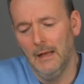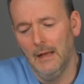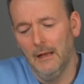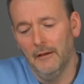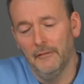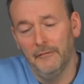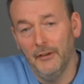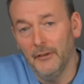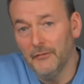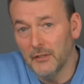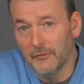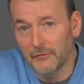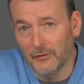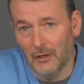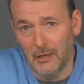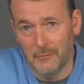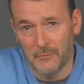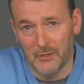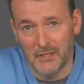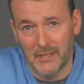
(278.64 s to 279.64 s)
50
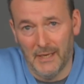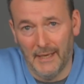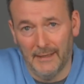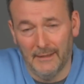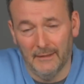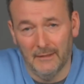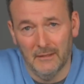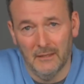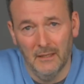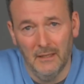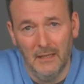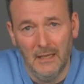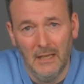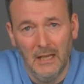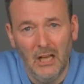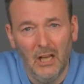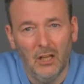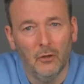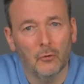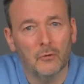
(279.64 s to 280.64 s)
frames a second
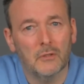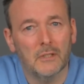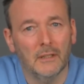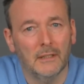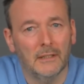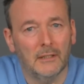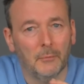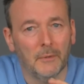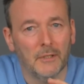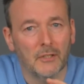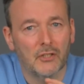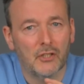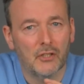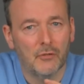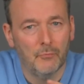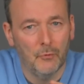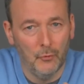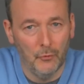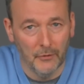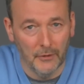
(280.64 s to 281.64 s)
looks a little bit
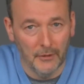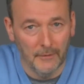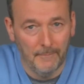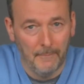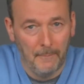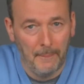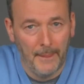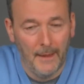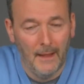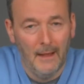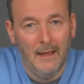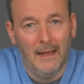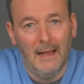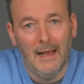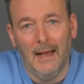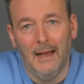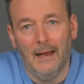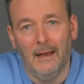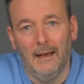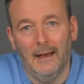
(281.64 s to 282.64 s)
smoother,
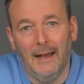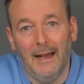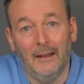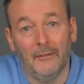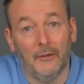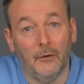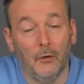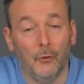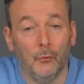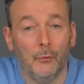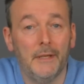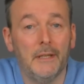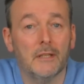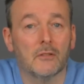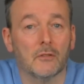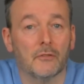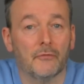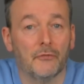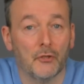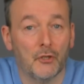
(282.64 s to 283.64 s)
and there are
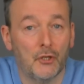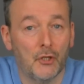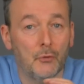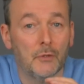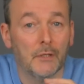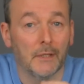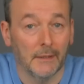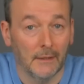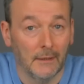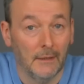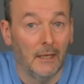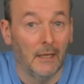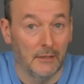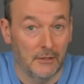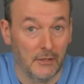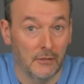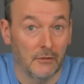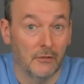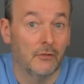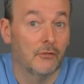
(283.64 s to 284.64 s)
reasons for shooting
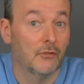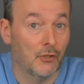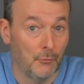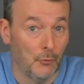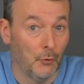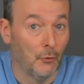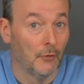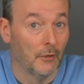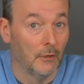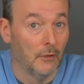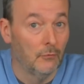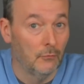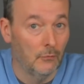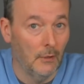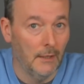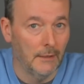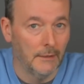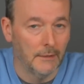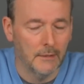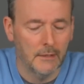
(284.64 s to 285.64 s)
at a smoother
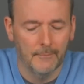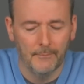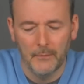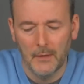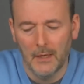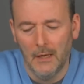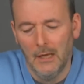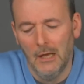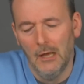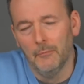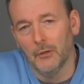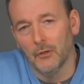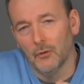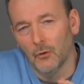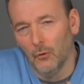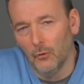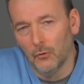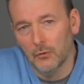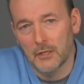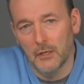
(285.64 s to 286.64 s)
rate. But
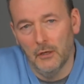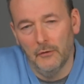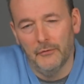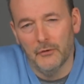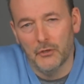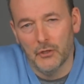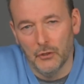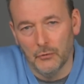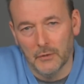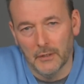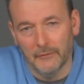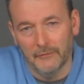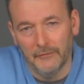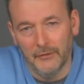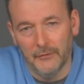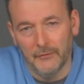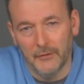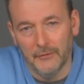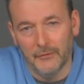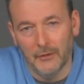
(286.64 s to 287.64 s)
also for shooting
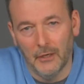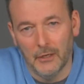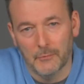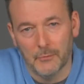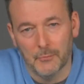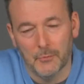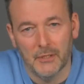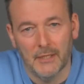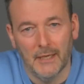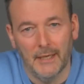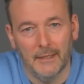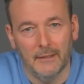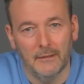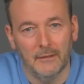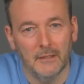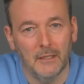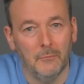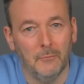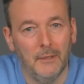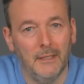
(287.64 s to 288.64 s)
50 frames per
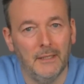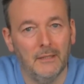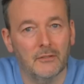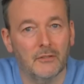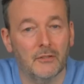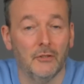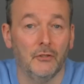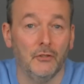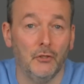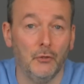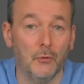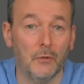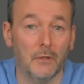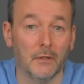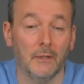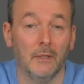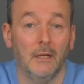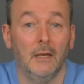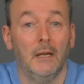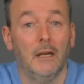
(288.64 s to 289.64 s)
second, it means that you
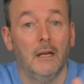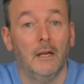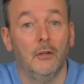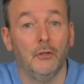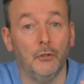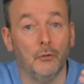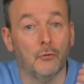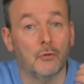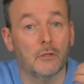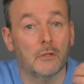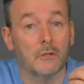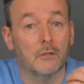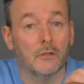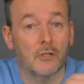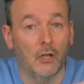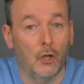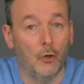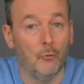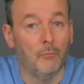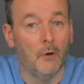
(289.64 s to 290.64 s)
can use
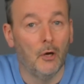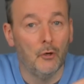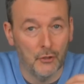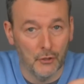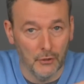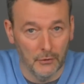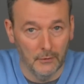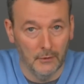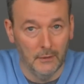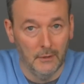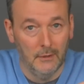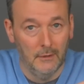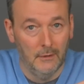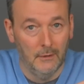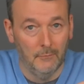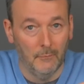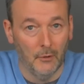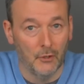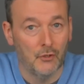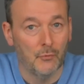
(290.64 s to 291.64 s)
slow motion
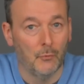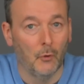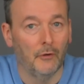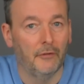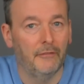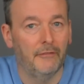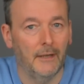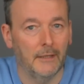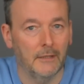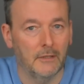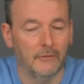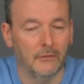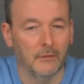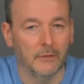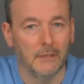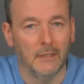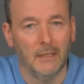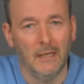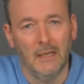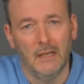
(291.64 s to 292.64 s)
much more
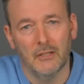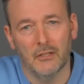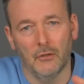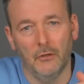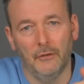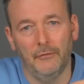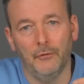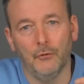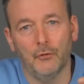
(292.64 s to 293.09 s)
effectively. So if you